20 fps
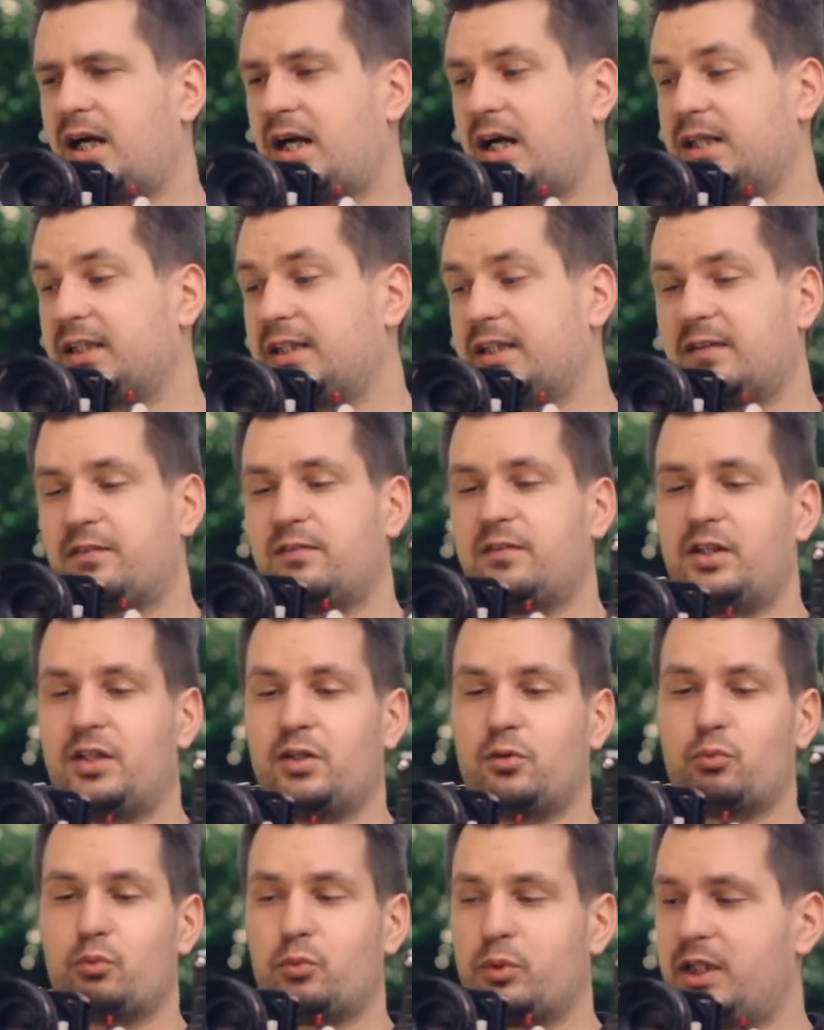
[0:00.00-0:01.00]
I
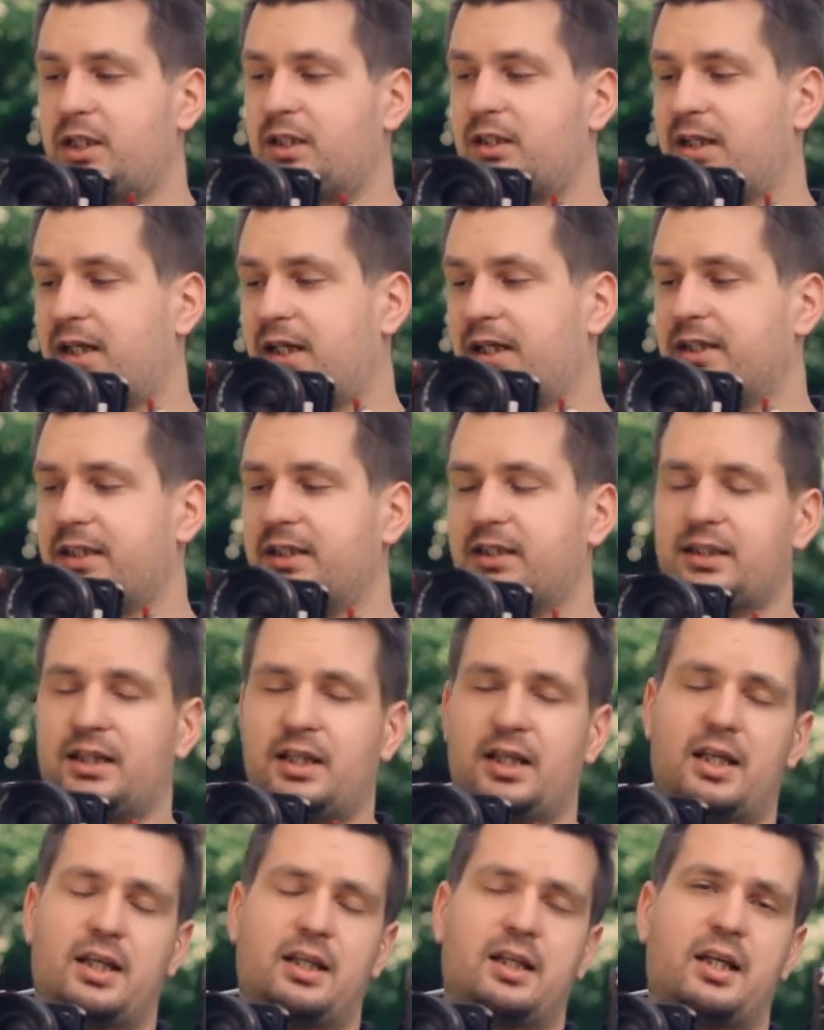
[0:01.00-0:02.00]
definitely really like it,
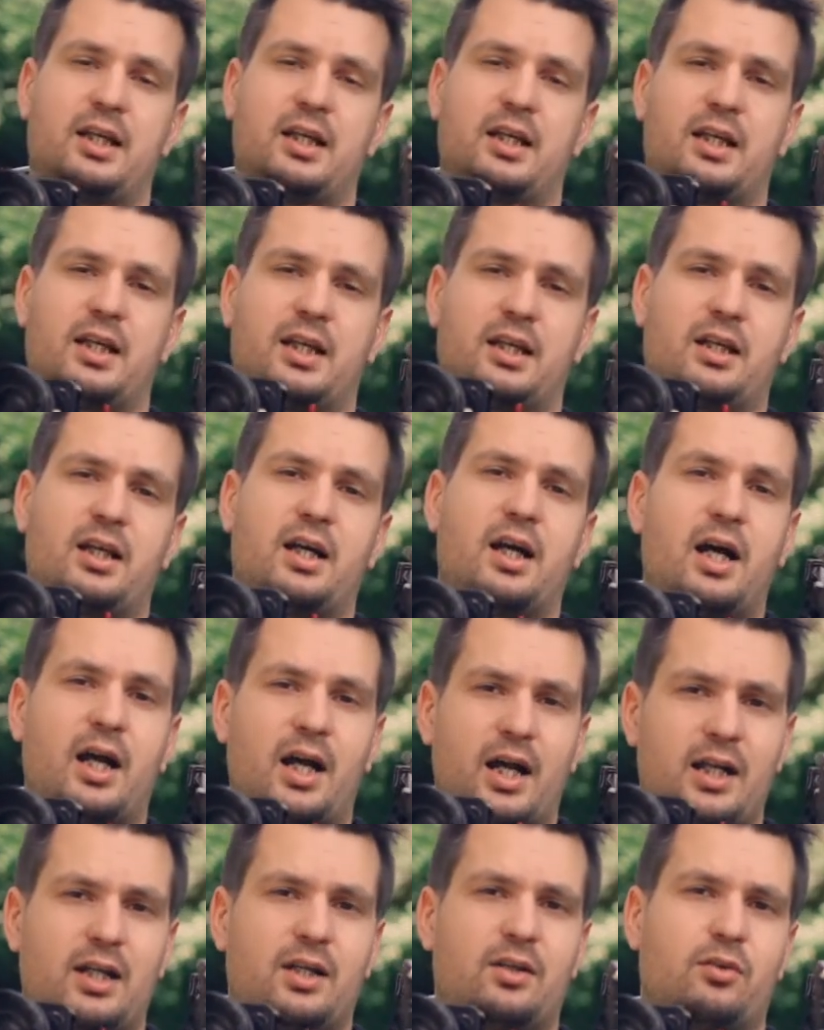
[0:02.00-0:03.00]
and I can
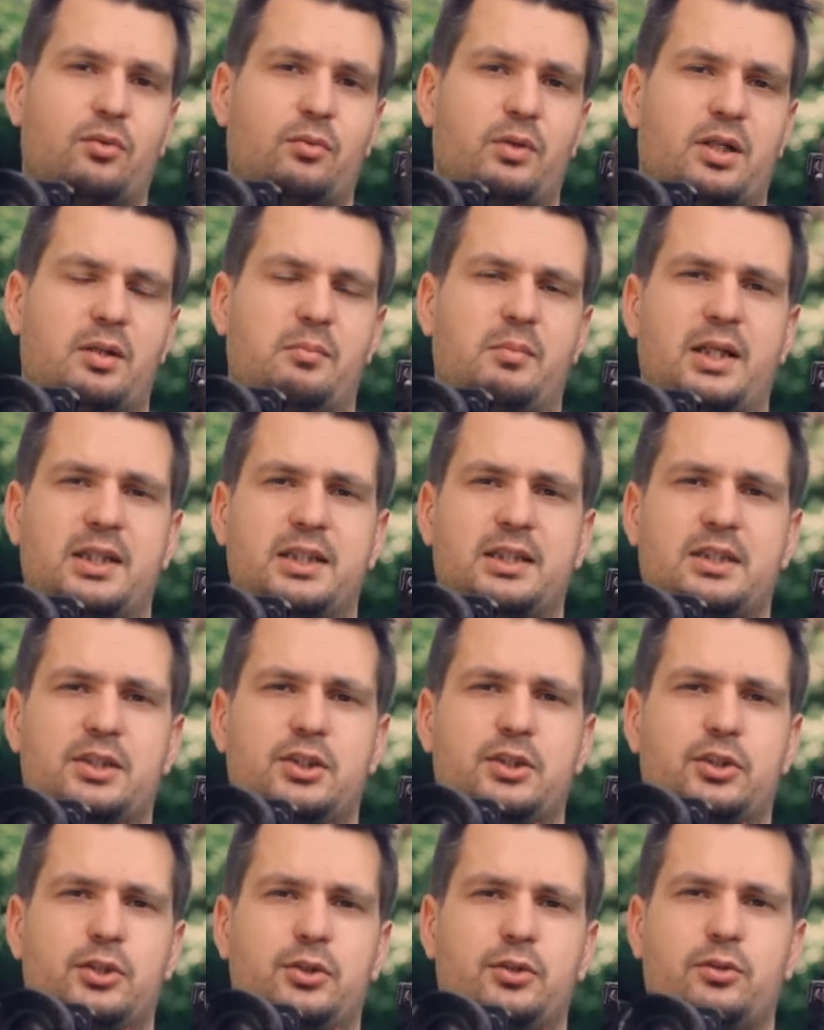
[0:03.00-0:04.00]
highly recommend
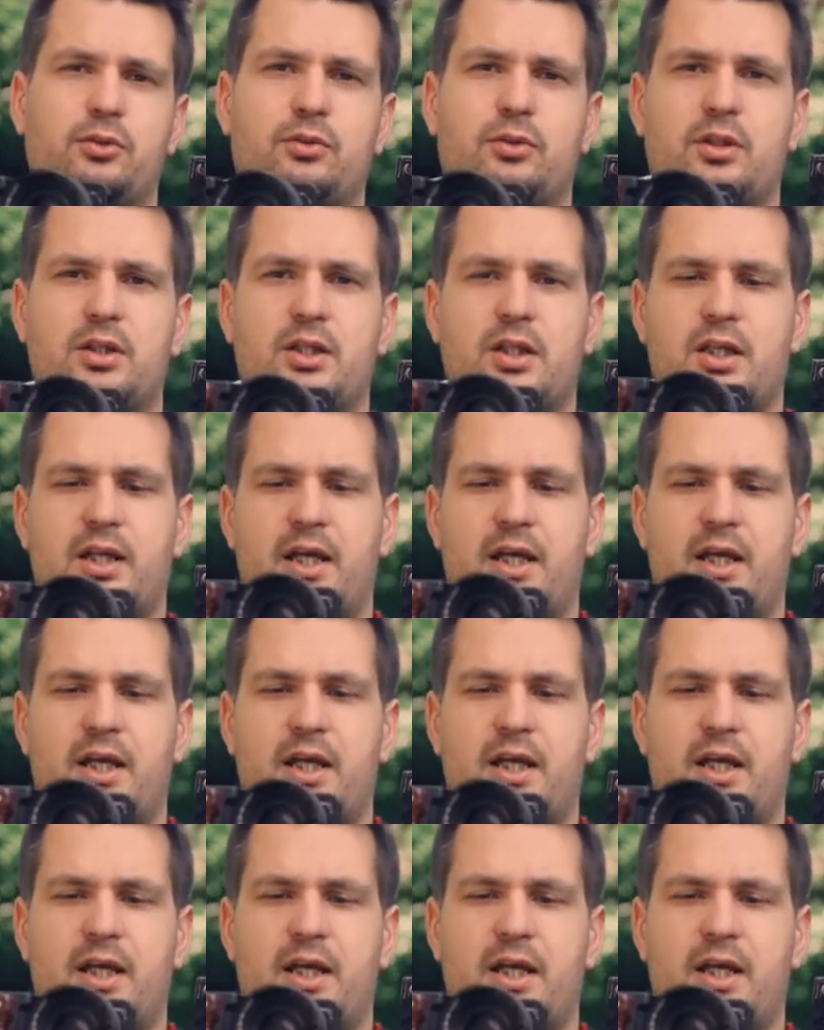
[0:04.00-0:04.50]
it to